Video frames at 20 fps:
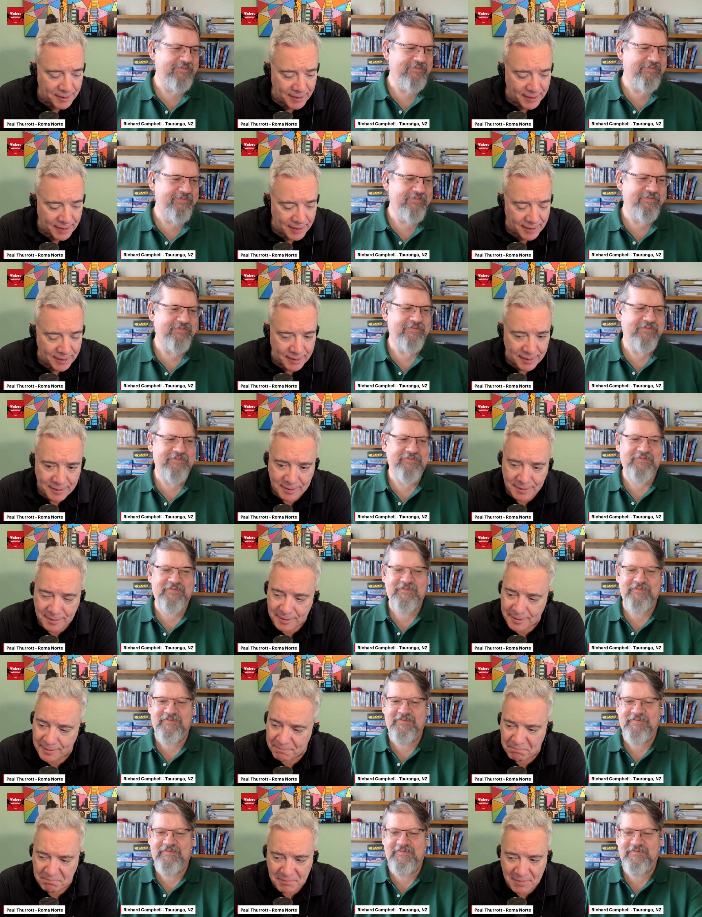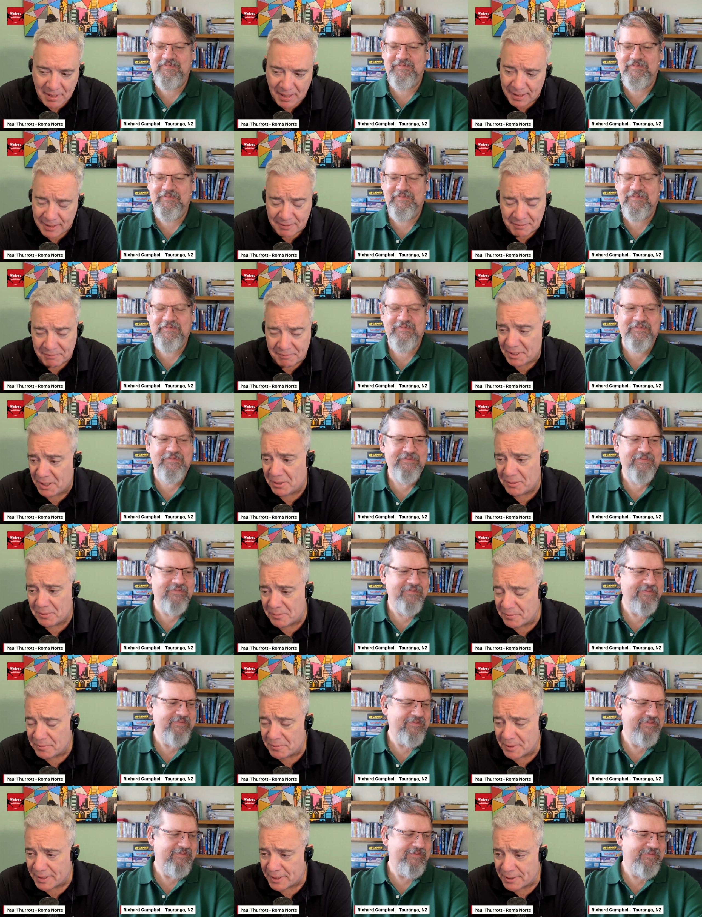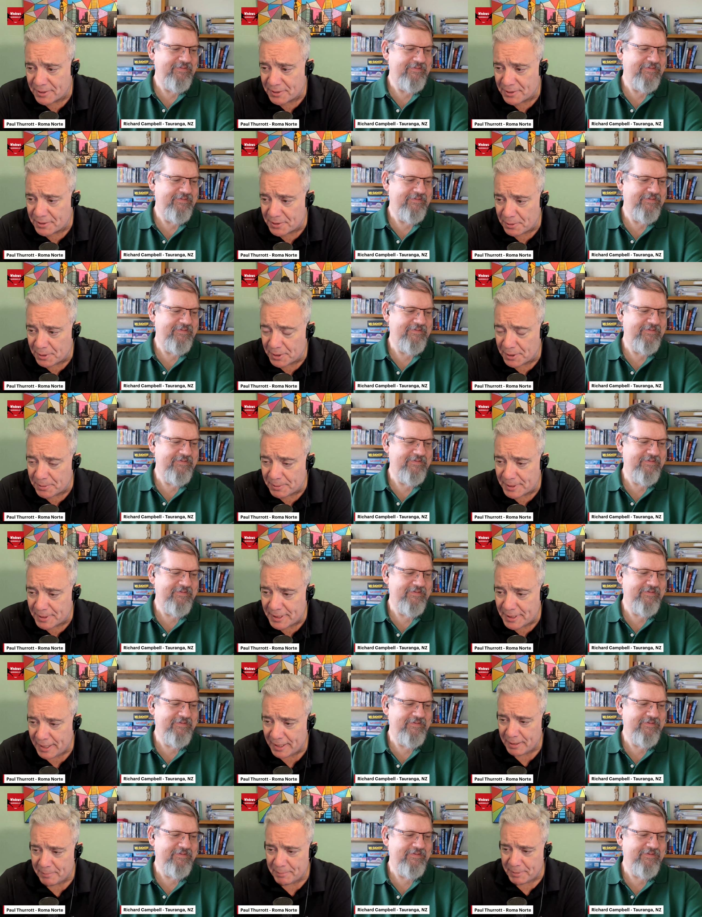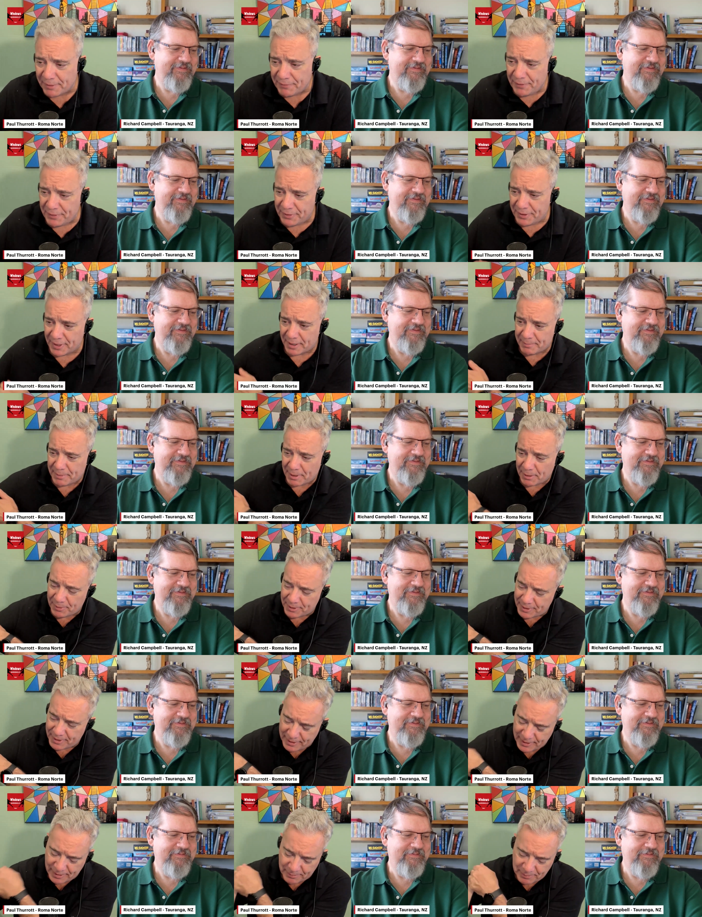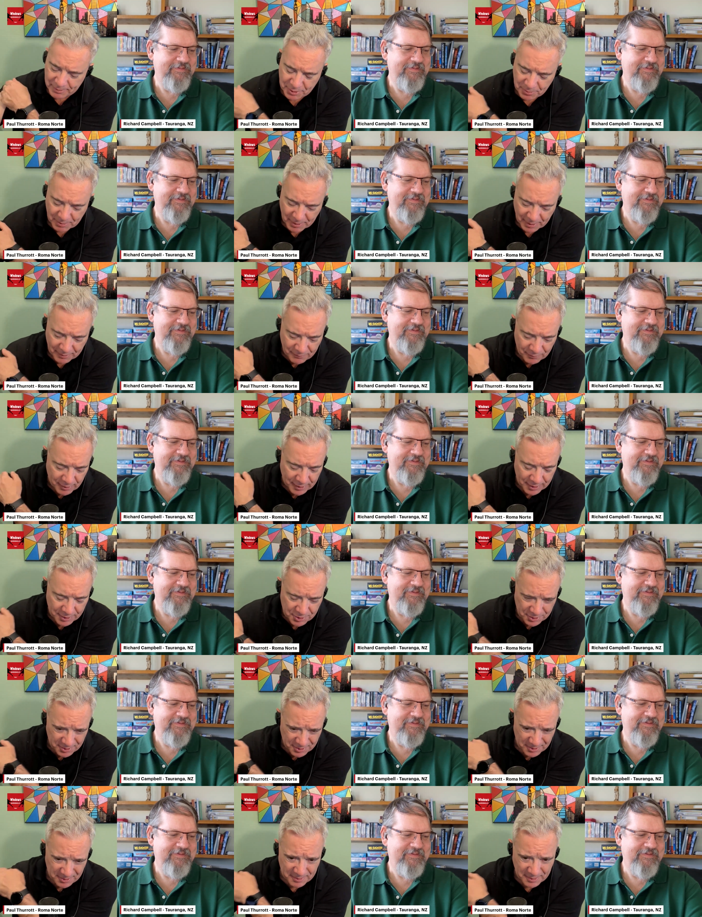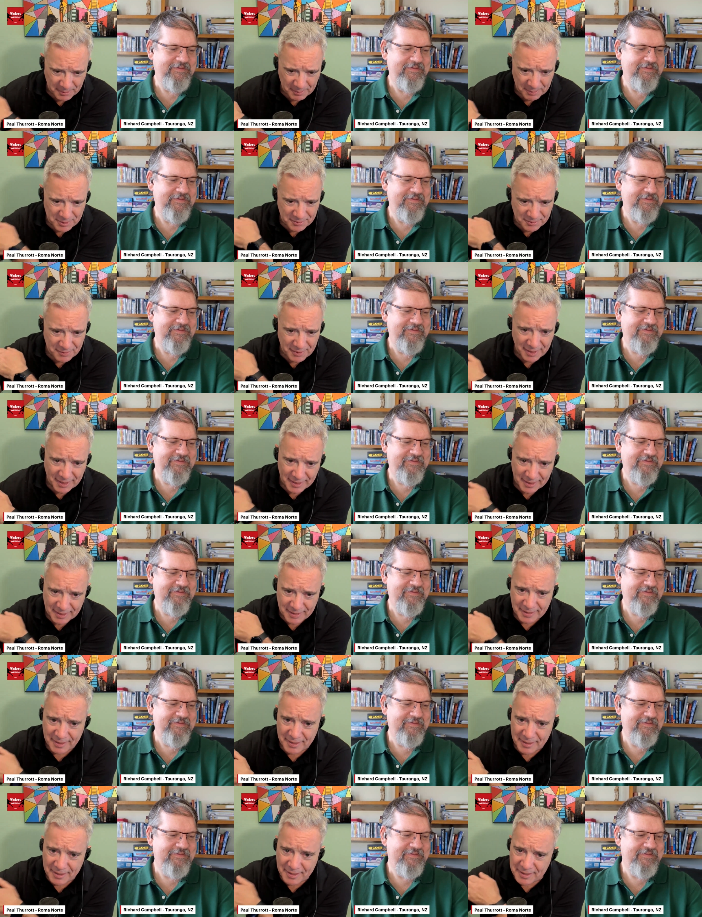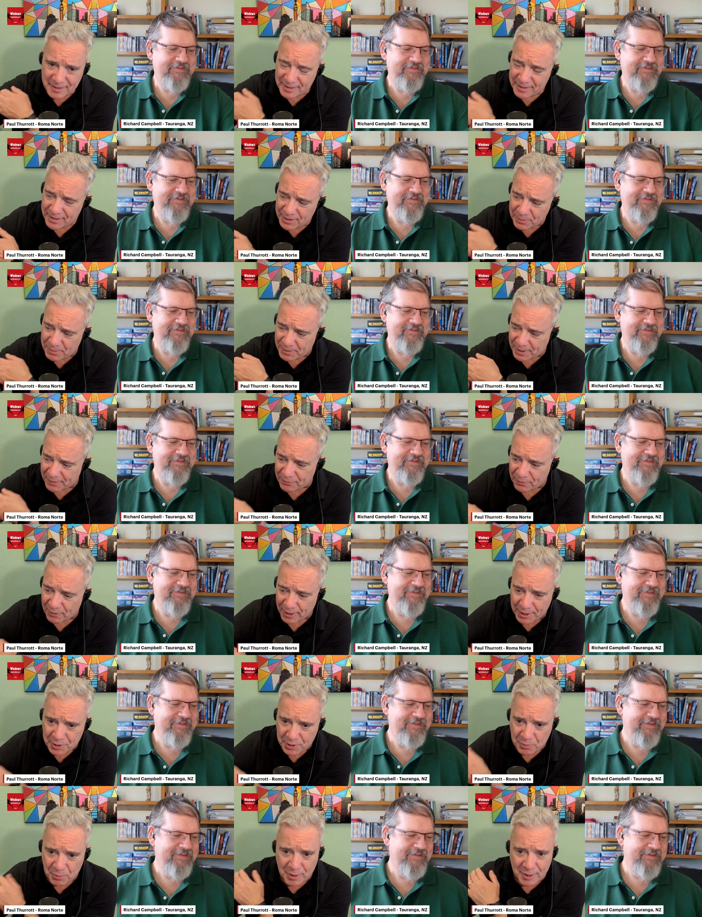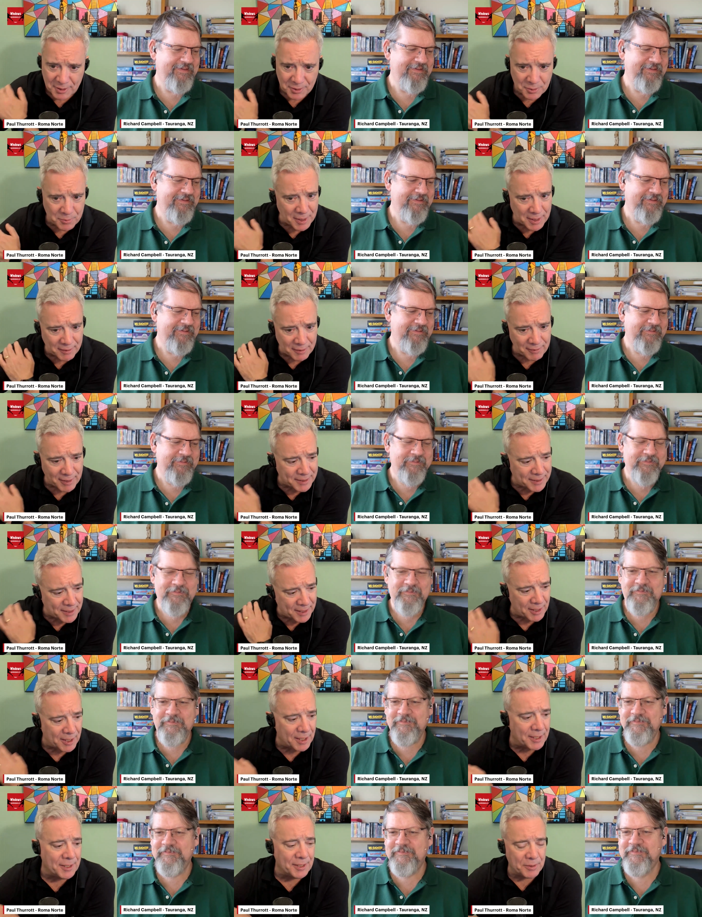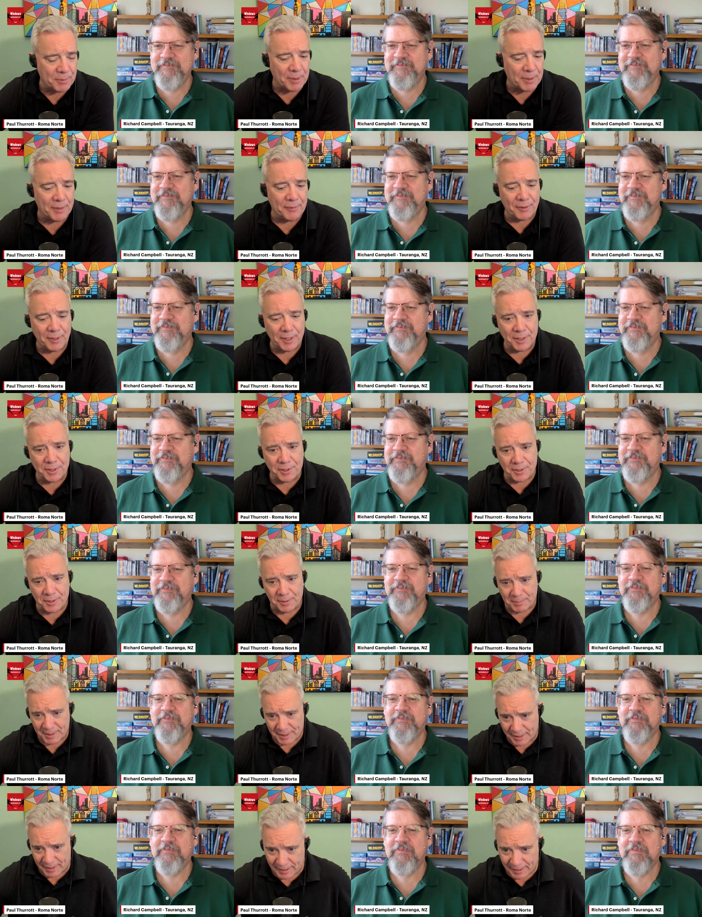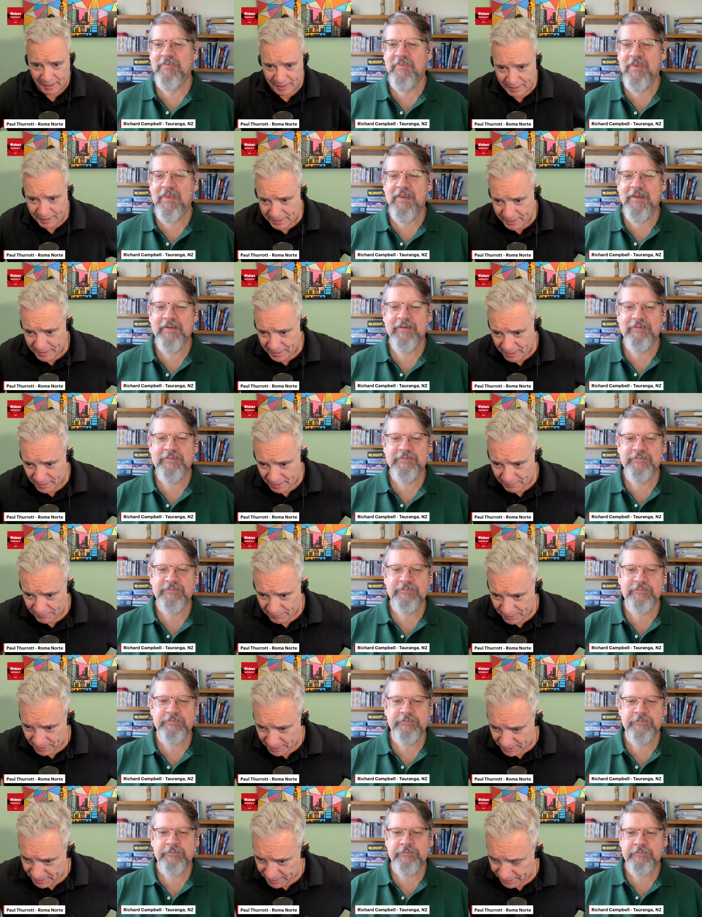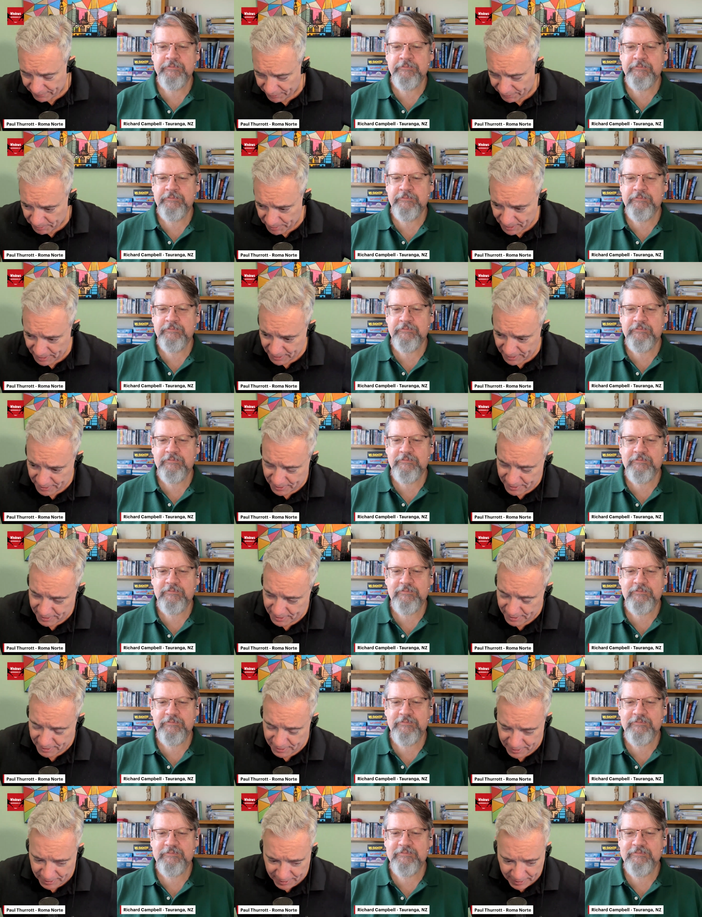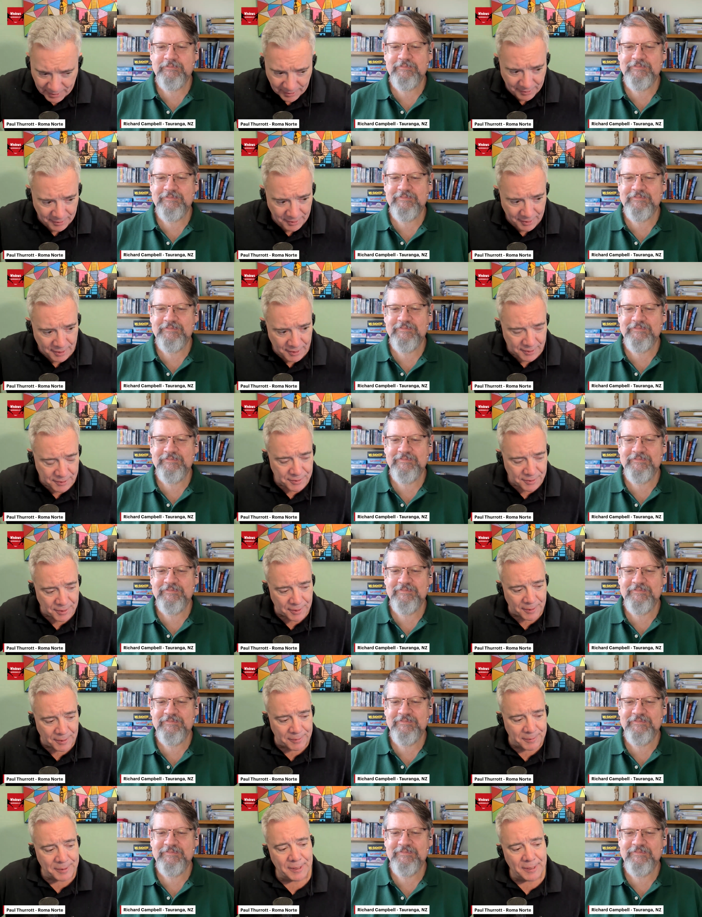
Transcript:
Speaker 1: And I don't know what this is going to entail, but if you think about what they did with 24H2, there was really a 24H1 as well, right? They called it 24H2, but then they didn't deliver it to everyone else until the end of the year. So